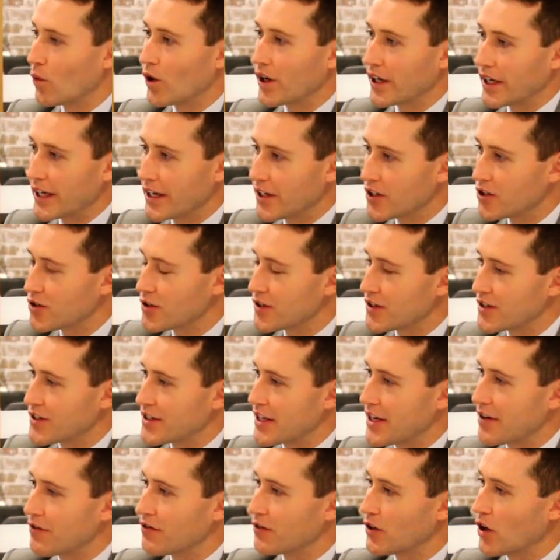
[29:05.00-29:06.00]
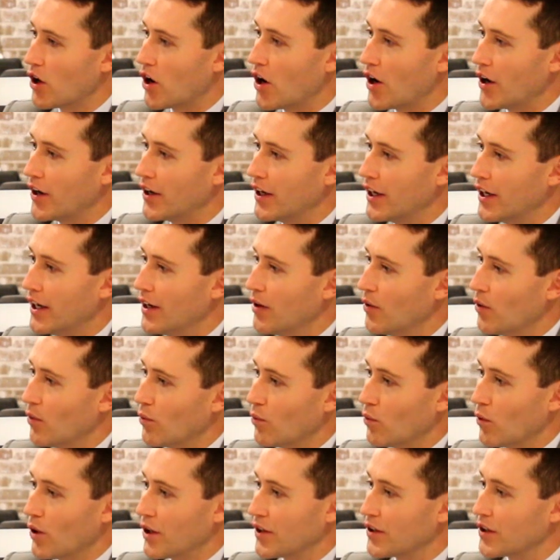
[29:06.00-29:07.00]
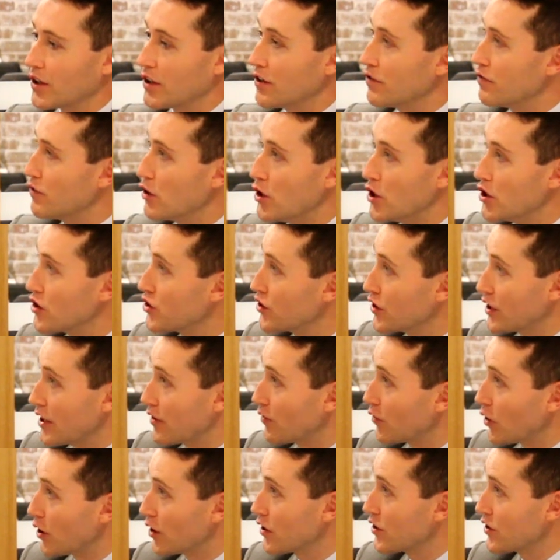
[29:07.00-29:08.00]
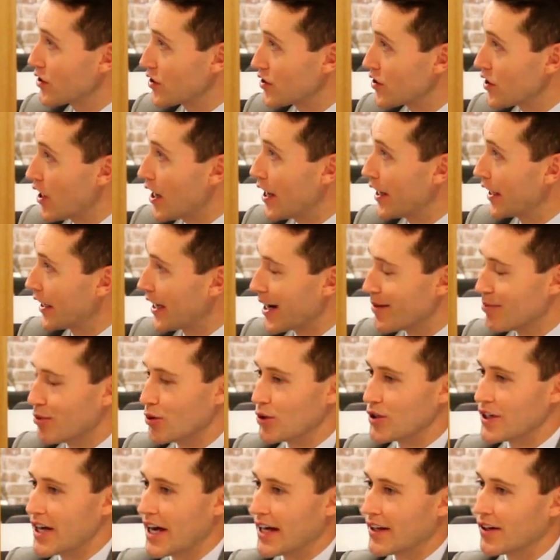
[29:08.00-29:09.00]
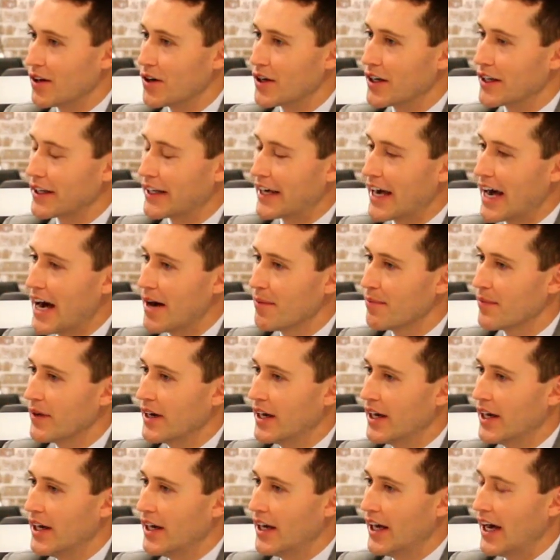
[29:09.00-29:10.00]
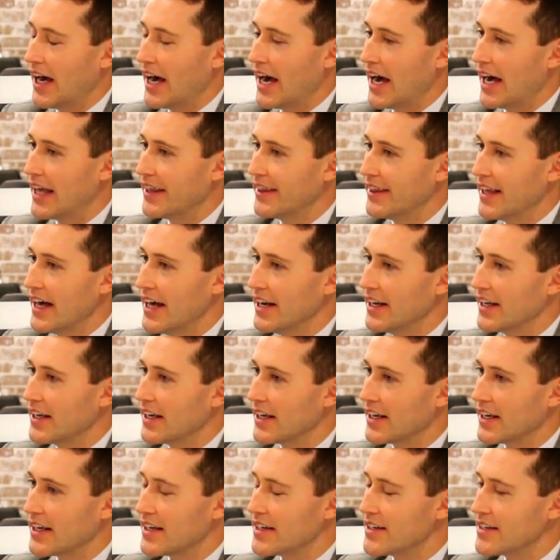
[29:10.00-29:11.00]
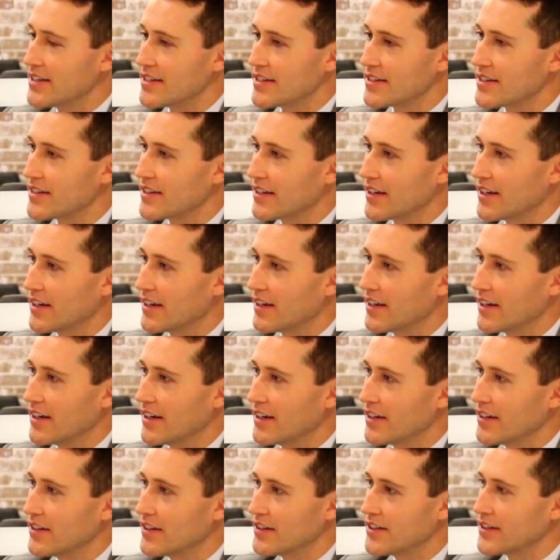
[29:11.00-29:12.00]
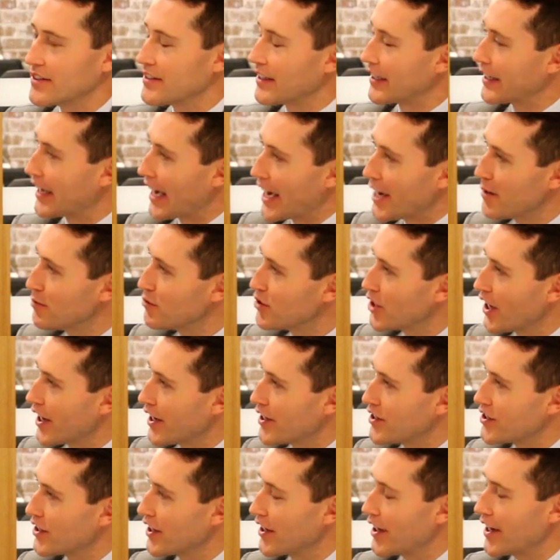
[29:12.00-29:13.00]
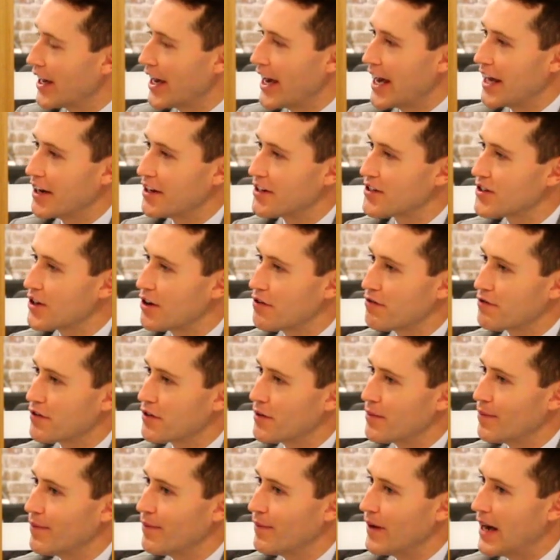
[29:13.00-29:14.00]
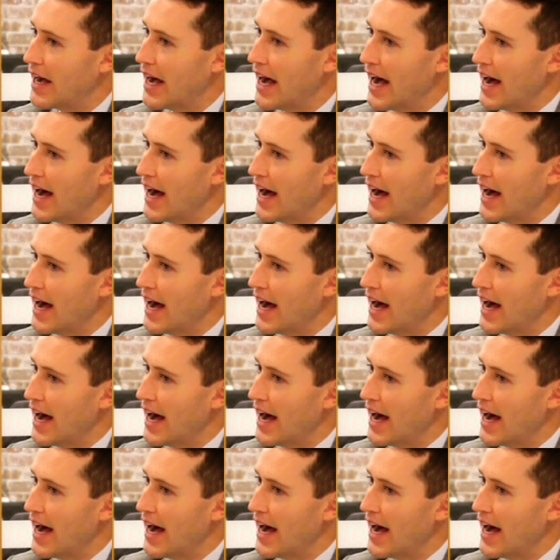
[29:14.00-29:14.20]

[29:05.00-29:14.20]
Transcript: what interest they've got, what conversion they've got to signing up or downloading the app. And that is just a game changer. And so from